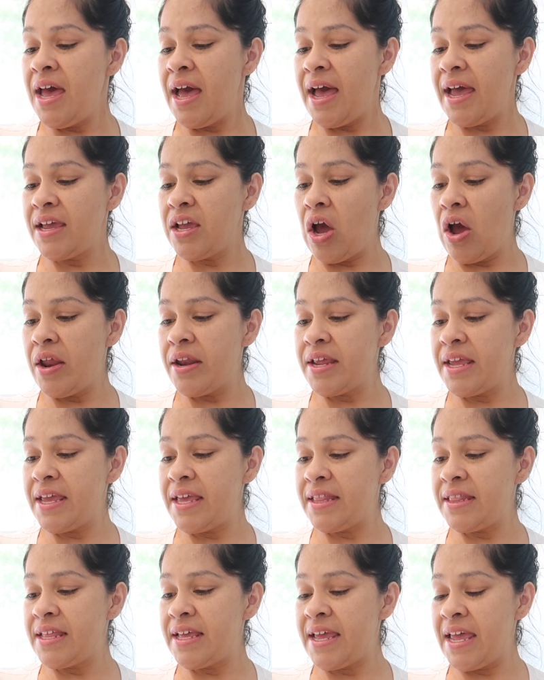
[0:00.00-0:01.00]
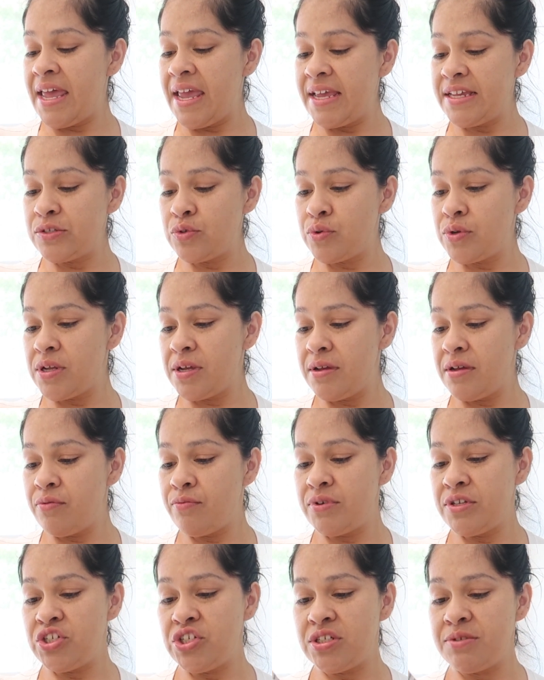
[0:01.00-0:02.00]
I got it in the hazelnut,
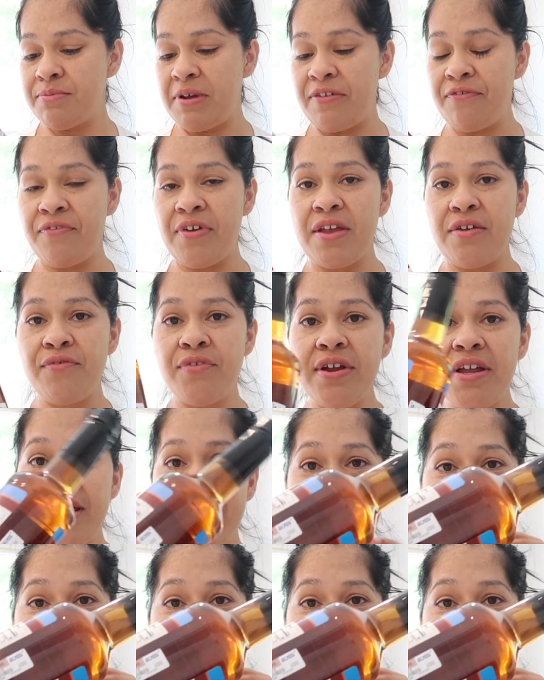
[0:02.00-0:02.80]
which is my favorite,